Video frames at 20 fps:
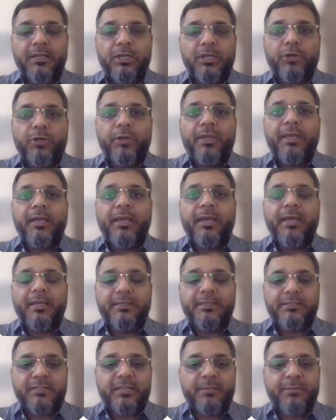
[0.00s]
Okay,
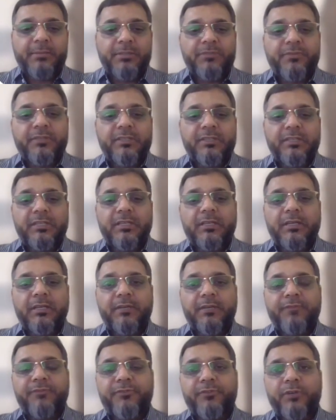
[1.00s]
and same is with the,
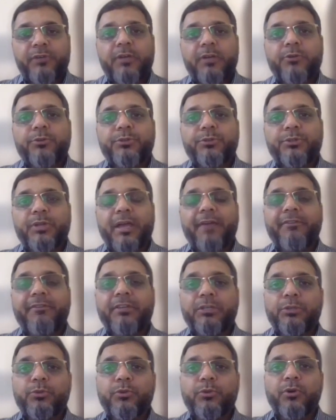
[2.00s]
if we are going to have
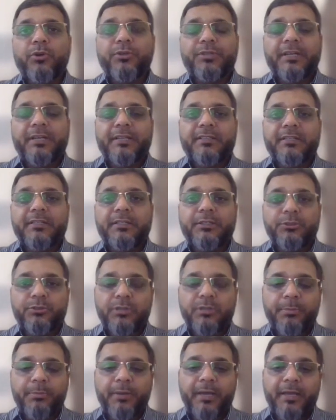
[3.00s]
a new contractor, new
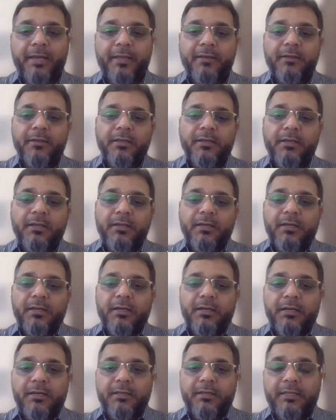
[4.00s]
supplier,
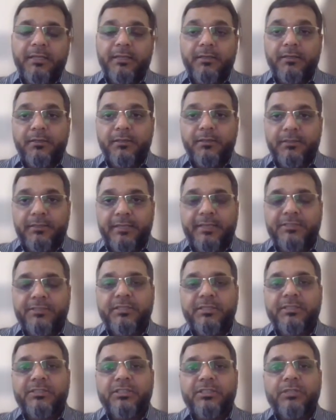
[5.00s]
then
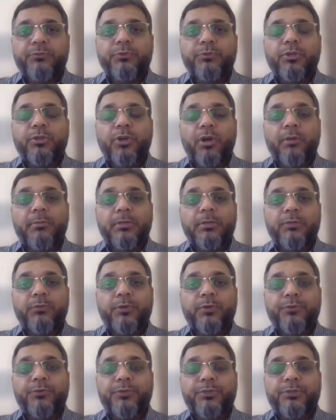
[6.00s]
that's the reason we normally
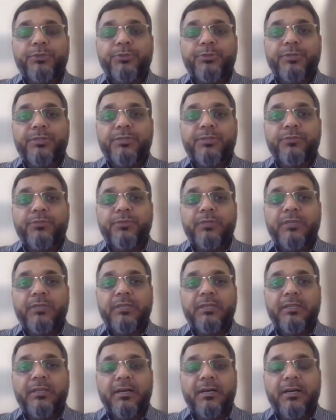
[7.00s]
what we do is
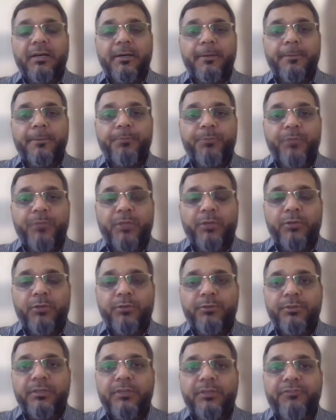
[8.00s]
we
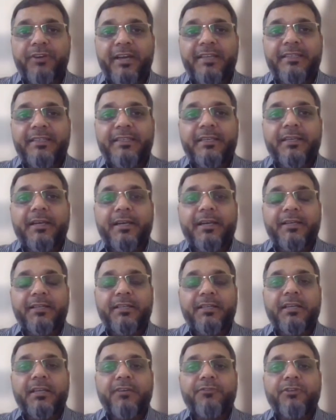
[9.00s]
define the
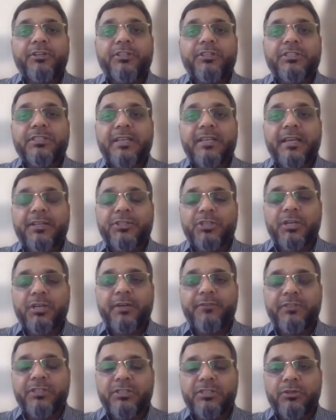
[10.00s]
criteria for the selection
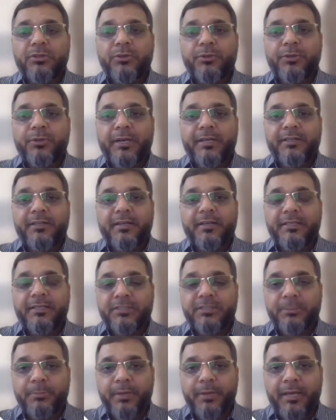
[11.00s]
of this contractor and
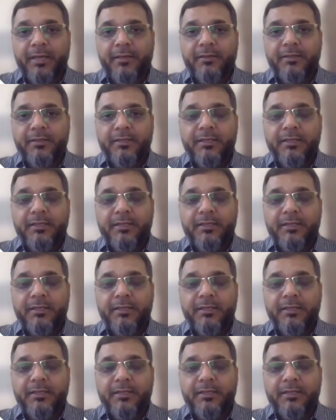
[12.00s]
the supplier